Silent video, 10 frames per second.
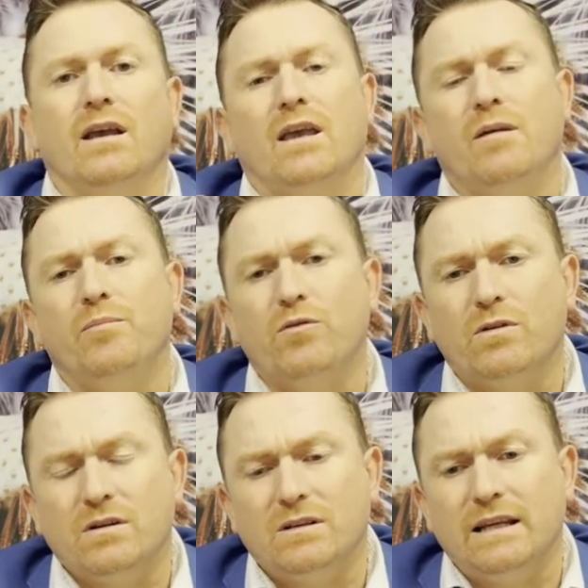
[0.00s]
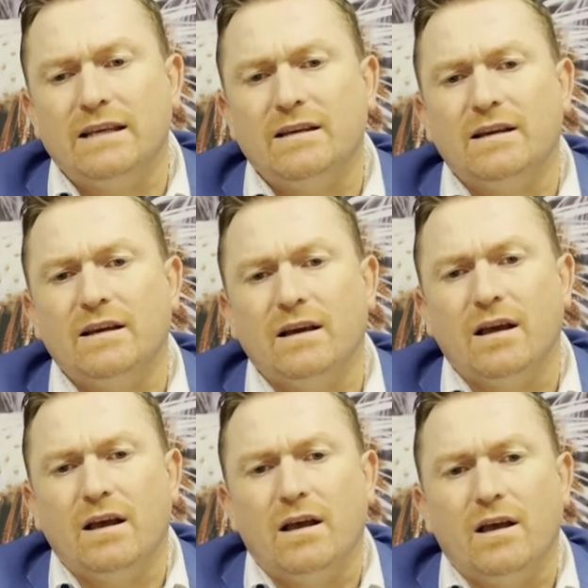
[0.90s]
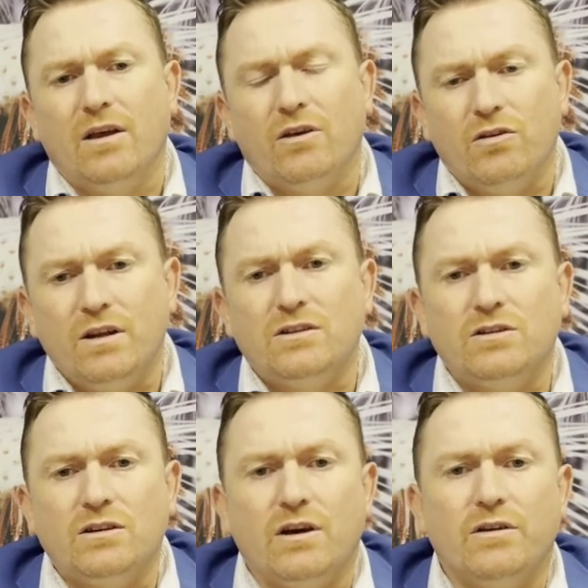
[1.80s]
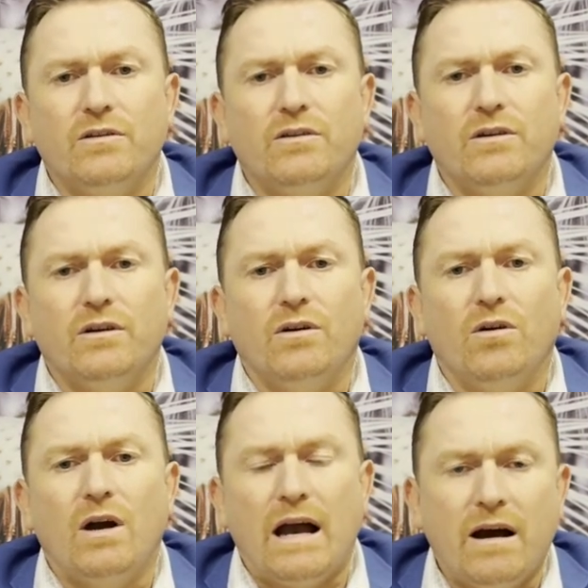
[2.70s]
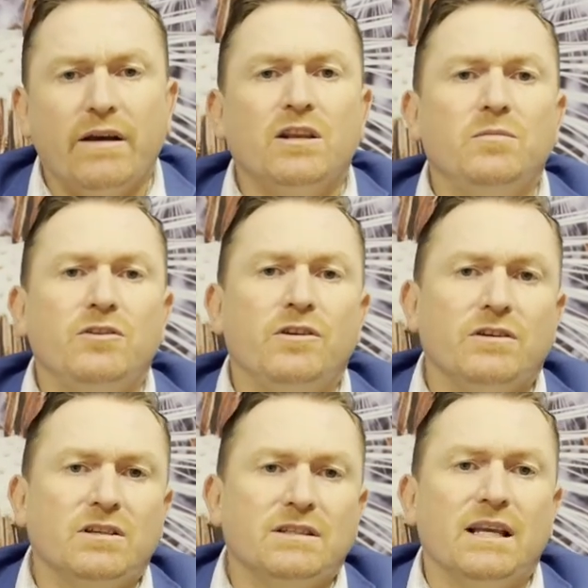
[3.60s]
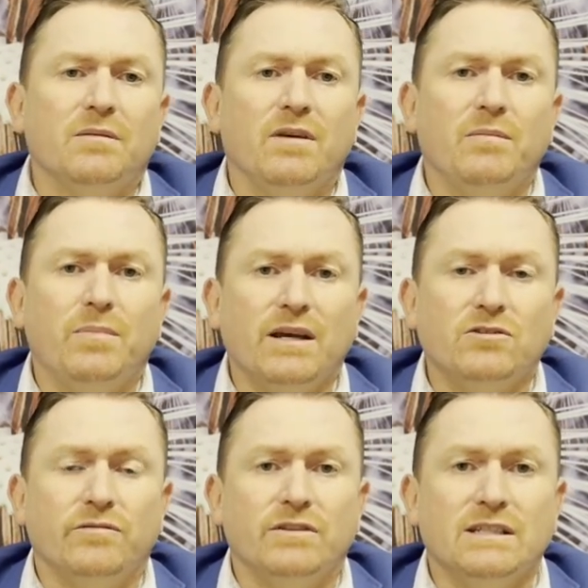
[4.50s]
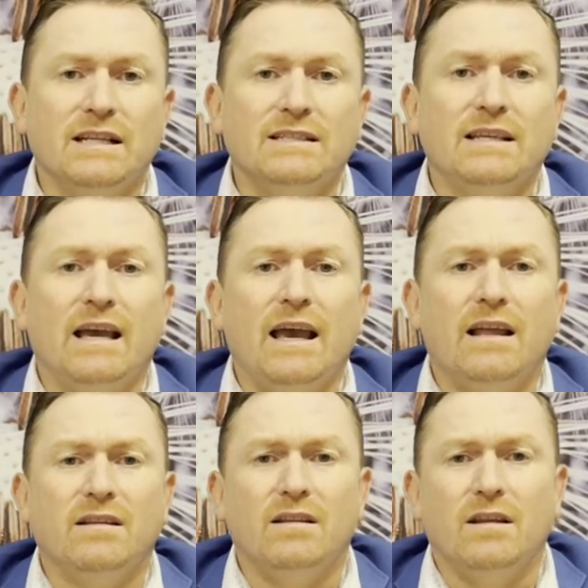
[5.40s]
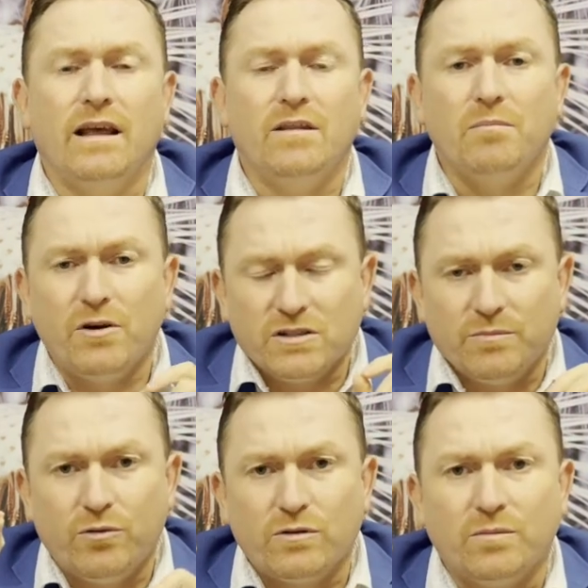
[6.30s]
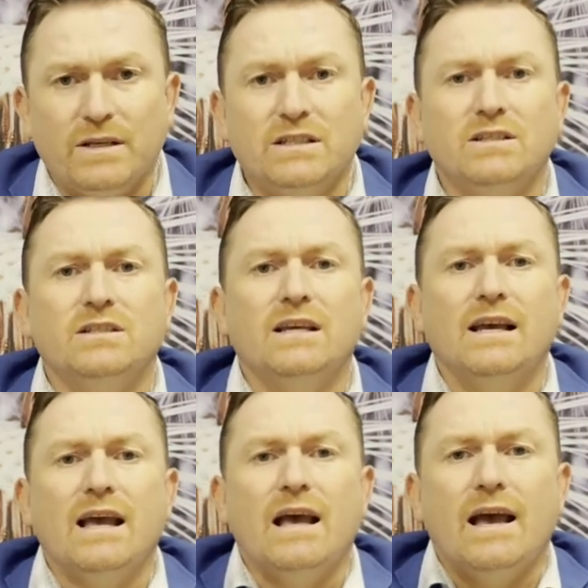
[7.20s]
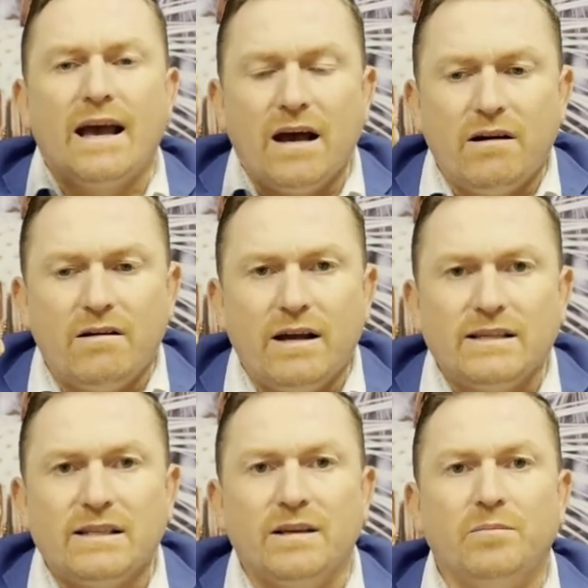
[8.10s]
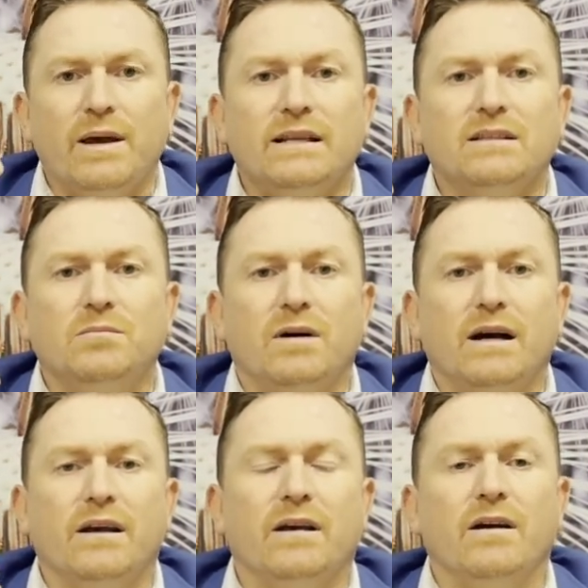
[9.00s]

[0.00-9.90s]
importantly, you need to know how endometriosis can impact your fertility. And the most important message is, how has it impacted my